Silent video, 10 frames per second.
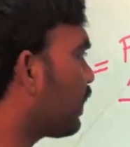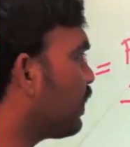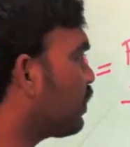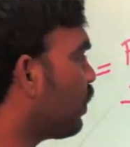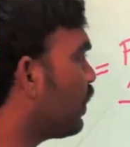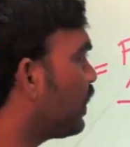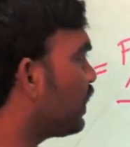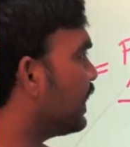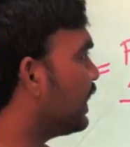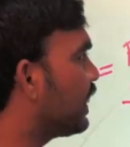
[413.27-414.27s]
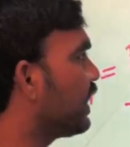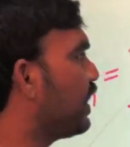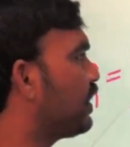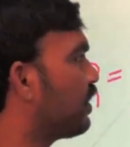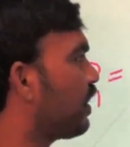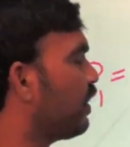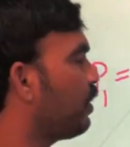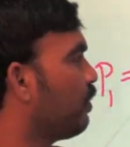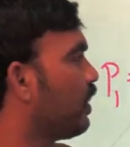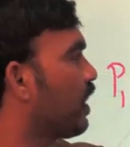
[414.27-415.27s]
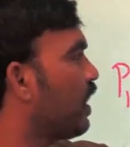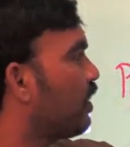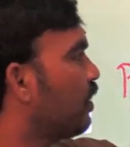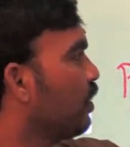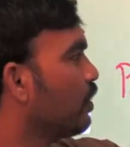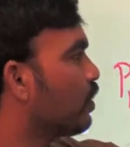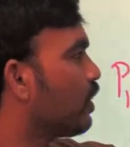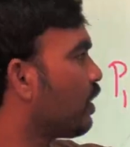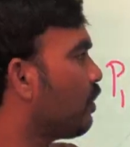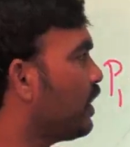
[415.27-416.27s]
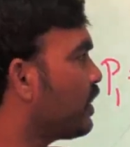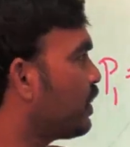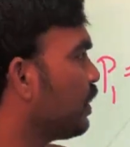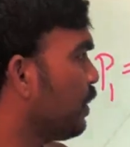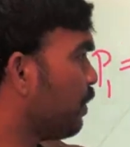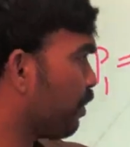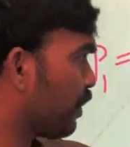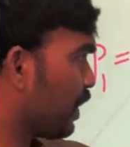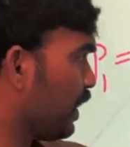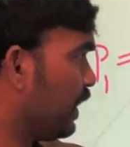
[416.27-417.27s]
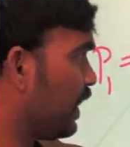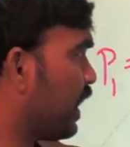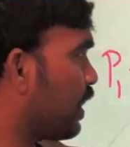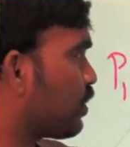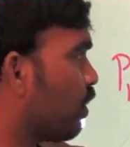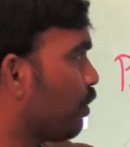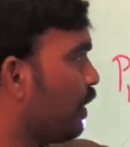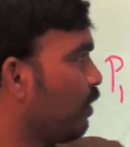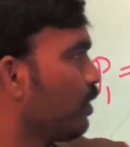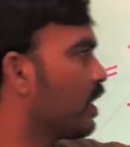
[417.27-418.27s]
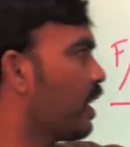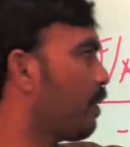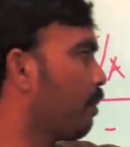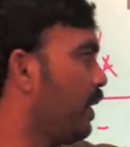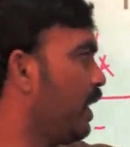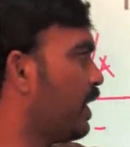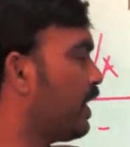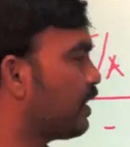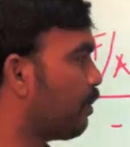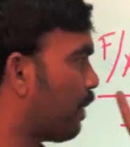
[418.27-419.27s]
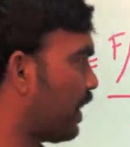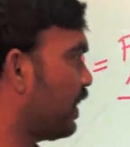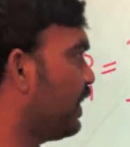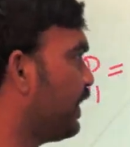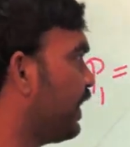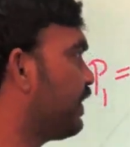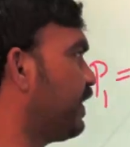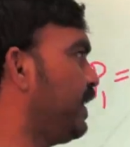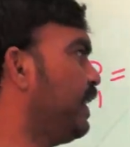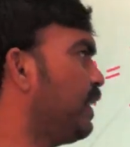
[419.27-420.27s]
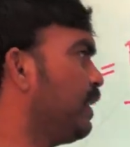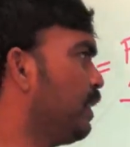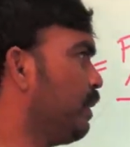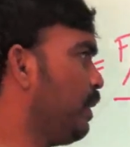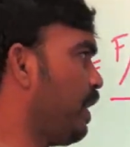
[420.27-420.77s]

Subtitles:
like this? So it is integration, right? You will get, so that means integration of P, you will get P, that is the pressure intensity,